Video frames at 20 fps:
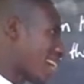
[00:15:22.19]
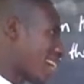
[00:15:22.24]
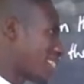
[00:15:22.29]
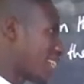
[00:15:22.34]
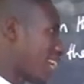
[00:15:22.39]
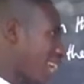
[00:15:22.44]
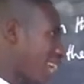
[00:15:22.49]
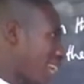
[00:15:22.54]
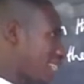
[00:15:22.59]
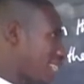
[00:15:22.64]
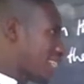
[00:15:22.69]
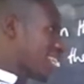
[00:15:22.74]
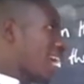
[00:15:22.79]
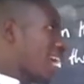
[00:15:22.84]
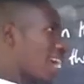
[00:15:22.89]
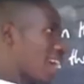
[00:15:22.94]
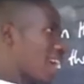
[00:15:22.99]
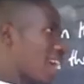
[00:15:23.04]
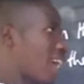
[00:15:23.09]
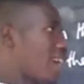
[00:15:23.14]

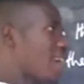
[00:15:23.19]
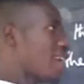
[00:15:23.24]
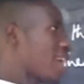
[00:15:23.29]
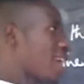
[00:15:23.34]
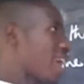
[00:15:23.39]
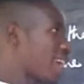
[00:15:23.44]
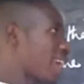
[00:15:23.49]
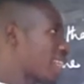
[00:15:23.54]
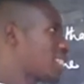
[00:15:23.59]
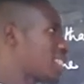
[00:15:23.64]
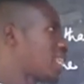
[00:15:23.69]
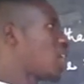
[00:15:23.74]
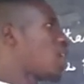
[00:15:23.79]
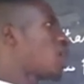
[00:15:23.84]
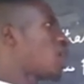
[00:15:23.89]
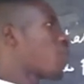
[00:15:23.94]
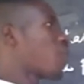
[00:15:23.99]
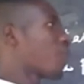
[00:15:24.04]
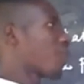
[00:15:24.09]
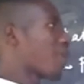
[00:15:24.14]
8ax
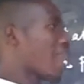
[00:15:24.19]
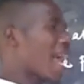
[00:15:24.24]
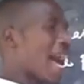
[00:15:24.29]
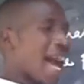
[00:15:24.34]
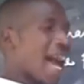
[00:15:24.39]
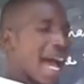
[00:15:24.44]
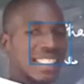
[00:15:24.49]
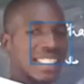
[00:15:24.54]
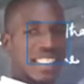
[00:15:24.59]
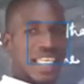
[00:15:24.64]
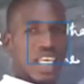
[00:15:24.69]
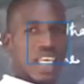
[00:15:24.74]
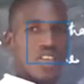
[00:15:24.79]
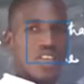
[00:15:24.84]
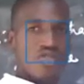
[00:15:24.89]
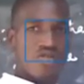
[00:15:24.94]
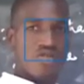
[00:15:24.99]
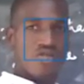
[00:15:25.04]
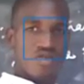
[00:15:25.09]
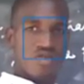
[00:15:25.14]
plus
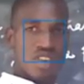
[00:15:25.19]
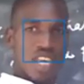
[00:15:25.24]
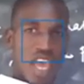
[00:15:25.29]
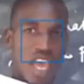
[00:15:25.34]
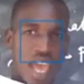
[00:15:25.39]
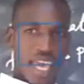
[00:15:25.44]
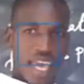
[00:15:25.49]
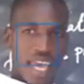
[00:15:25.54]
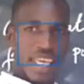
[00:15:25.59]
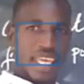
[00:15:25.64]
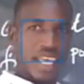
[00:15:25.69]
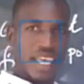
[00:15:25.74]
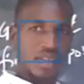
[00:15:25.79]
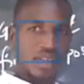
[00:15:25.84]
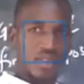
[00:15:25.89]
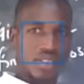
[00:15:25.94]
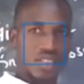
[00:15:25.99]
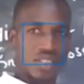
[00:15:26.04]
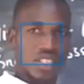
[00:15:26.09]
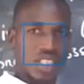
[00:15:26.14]
3a equals to
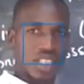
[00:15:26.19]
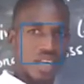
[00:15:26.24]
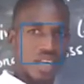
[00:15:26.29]
0